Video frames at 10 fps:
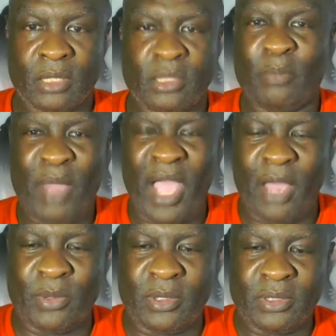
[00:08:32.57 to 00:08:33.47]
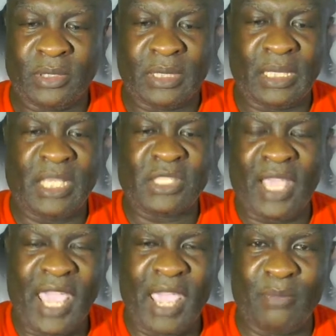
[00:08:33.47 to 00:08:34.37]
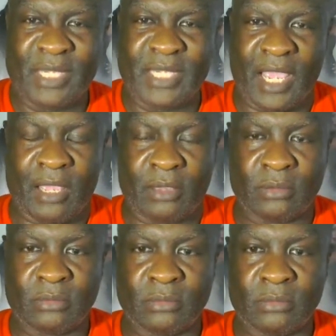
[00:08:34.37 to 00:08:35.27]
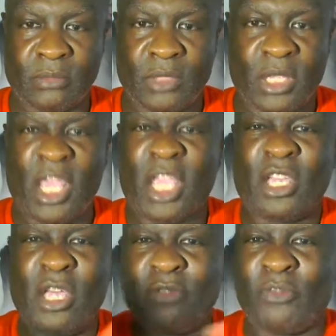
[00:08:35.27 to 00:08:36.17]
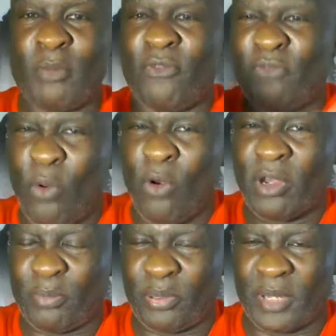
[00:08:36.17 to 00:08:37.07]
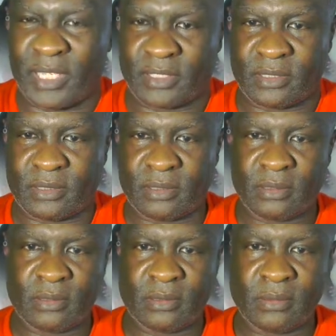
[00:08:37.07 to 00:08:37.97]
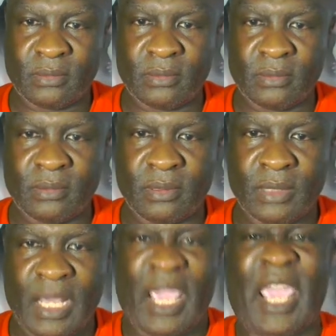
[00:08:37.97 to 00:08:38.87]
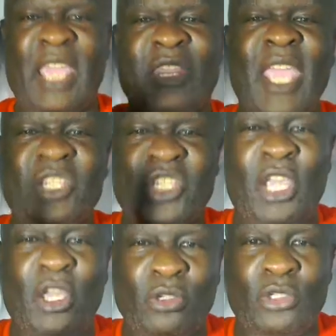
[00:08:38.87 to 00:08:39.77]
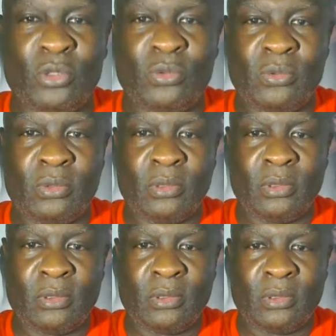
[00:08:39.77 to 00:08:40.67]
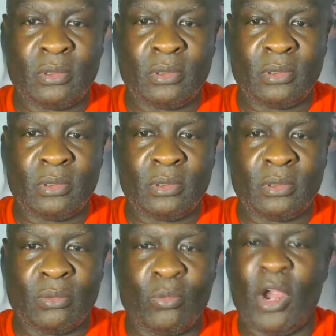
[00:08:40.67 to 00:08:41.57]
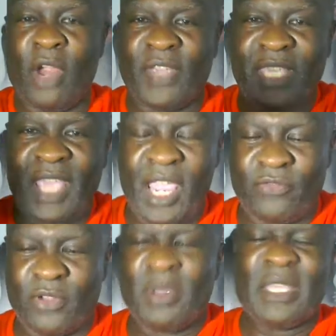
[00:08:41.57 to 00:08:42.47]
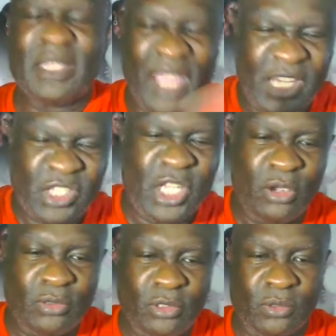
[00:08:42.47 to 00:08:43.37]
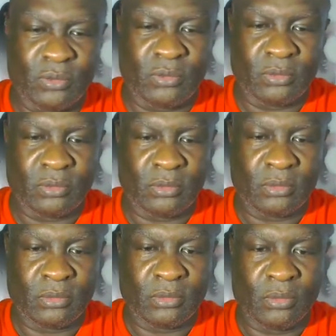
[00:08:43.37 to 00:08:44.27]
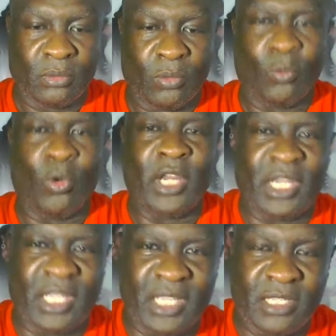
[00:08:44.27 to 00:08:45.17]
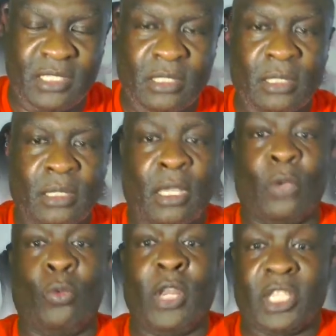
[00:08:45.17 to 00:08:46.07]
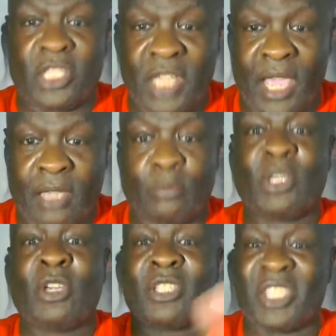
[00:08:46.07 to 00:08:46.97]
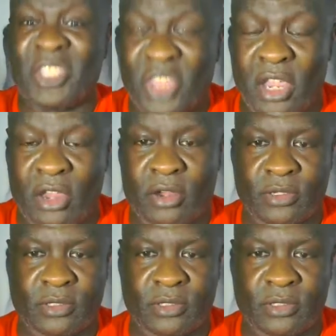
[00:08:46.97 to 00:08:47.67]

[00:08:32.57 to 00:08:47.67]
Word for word: The Bible is a hand-me-down. It comes from a foreign place. And they tell you, wherever it came from, they tell you what it is and what it's not, because it's theirs.